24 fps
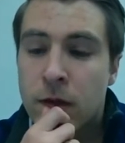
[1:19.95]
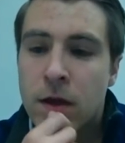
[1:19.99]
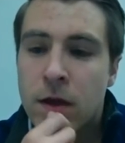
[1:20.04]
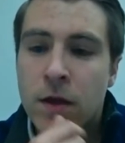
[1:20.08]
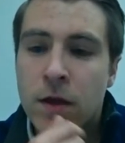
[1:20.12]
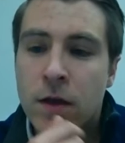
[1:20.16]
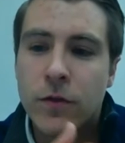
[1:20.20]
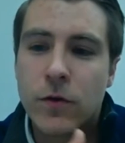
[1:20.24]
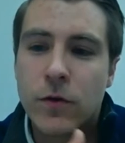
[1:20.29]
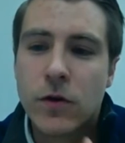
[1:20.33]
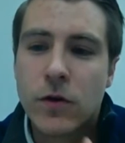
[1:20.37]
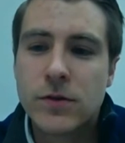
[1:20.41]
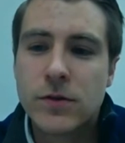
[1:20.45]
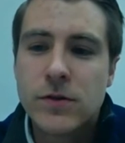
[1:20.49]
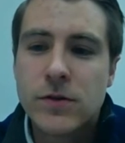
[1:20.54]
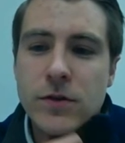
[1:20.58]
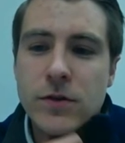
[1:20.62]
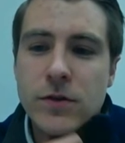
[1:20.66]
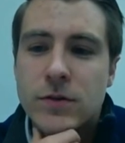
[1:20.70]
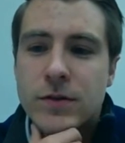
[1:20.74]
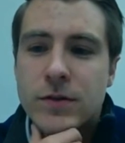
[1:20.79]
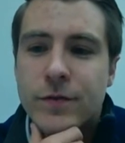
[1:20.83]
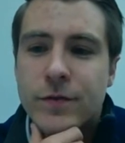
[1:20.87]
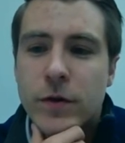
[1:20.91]
They're also
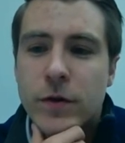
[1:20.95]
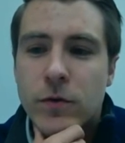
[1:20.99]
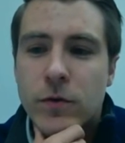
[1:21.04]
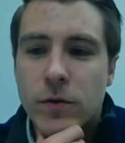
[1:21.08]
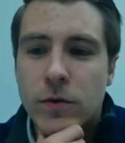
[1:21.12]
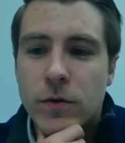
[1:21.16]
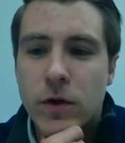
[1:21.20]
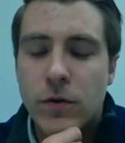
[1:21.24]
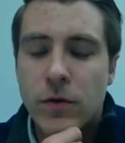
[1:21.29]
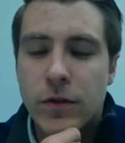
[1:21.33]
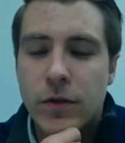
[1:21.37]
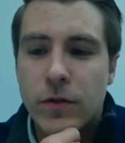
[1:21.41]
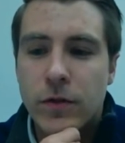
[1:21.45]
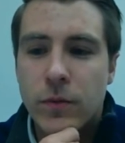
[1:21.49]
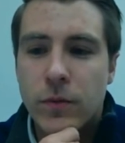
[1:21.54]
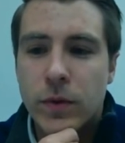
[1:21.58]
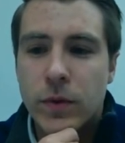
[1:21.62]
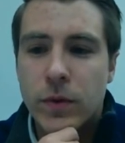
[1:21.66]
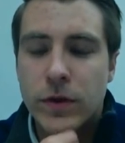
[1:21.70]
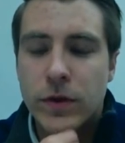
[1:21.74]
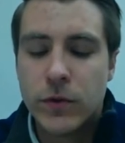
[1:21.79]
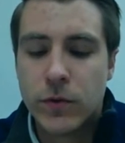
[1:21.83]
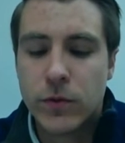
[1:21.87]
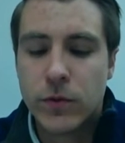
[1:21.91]
used for growth.
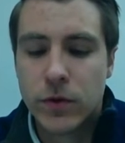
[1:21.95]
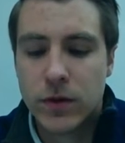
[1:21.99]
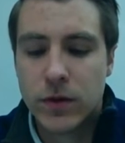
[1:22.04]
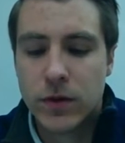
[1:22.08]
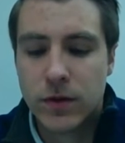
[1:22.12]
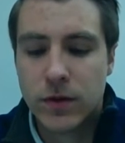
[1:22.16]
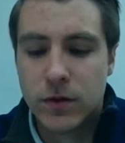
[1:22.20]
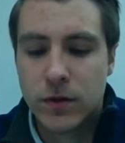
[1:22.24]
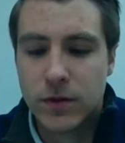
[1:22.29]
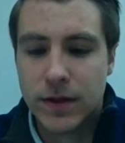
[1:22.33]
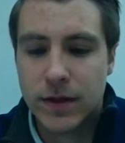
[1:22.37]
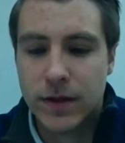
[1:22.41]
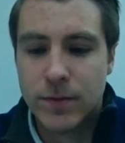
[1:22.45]
When you were a little